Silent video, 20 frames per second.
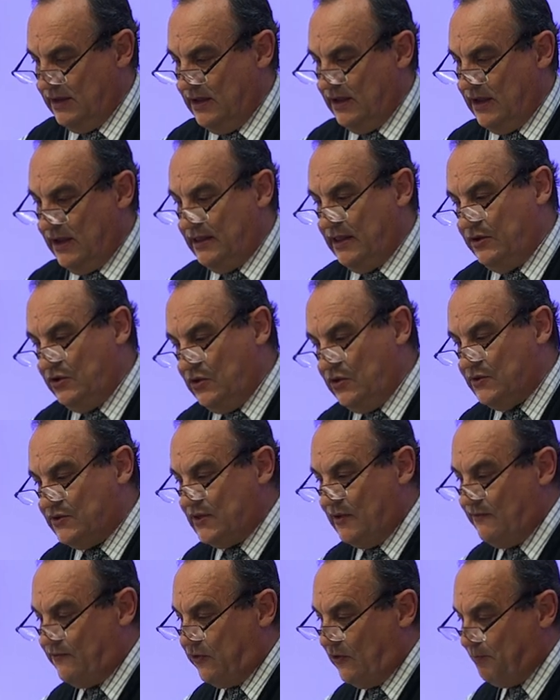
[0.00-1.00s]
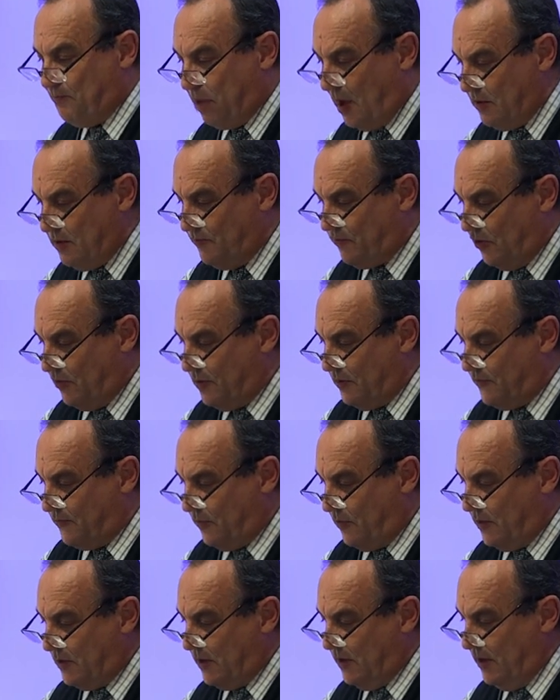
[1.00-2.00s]
And they used them for, for,
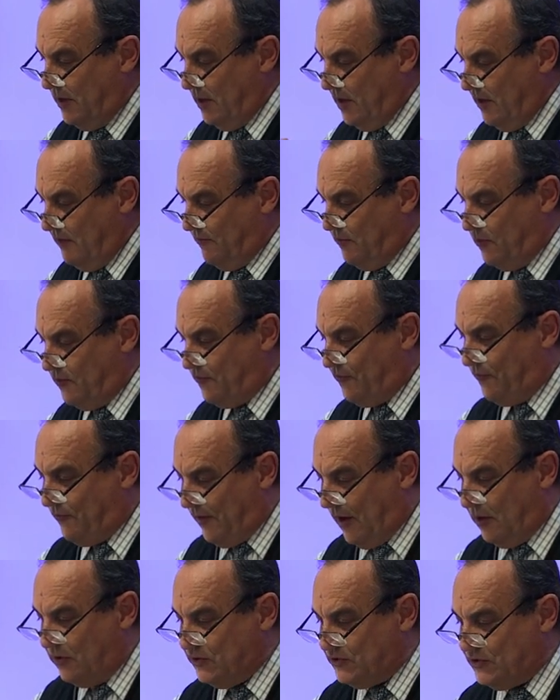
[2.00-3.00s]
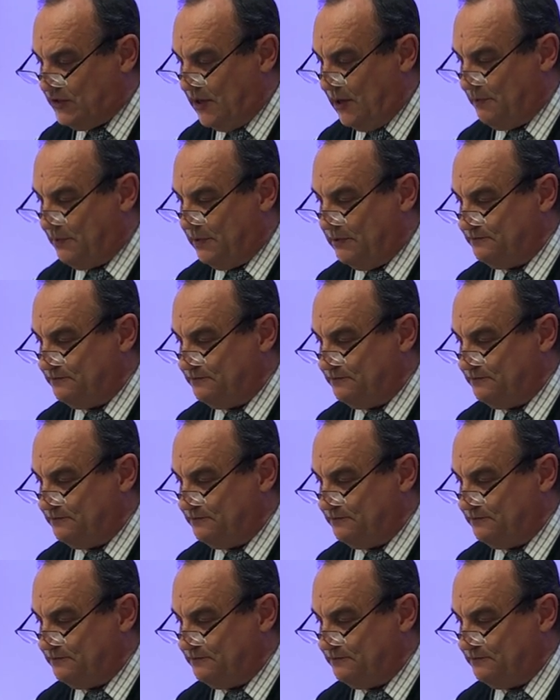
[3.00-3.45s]
for, for fellowship.